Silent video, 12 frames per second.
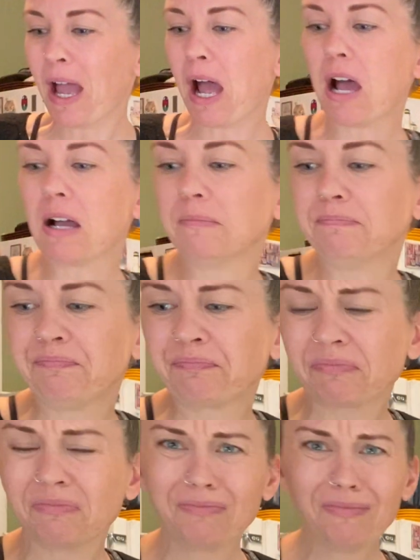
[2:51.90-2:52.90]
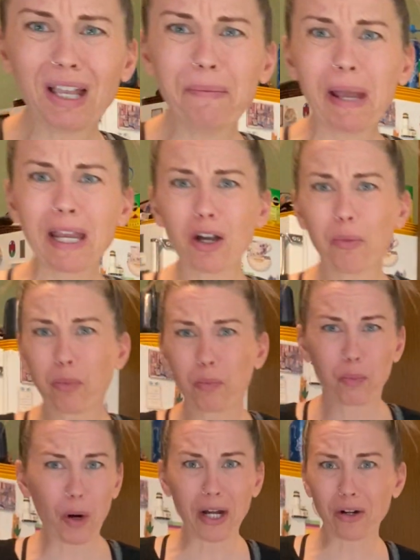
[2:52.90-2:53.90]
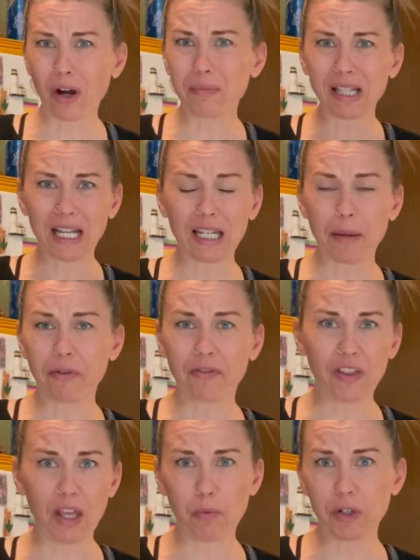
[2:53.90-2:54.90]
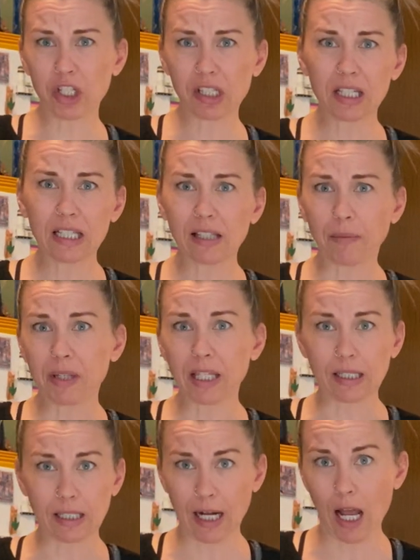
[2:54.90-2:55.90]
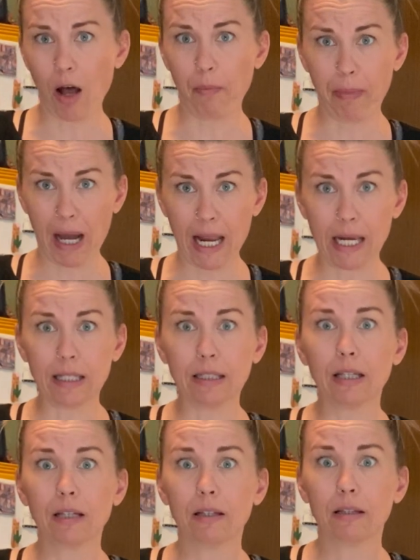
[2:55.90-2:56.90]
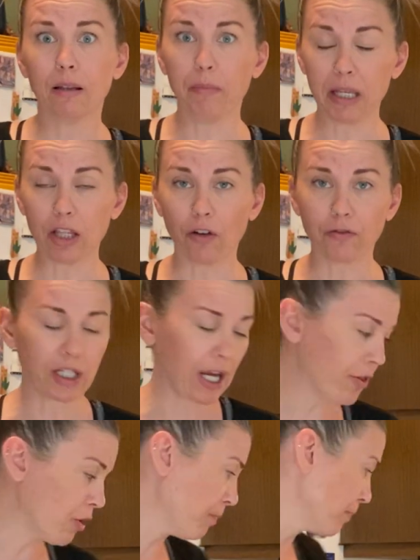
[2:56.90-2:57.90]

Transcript: Panko breadcrumbs, that type of a thing. We just need something that's gonna help bind the meatloaf together,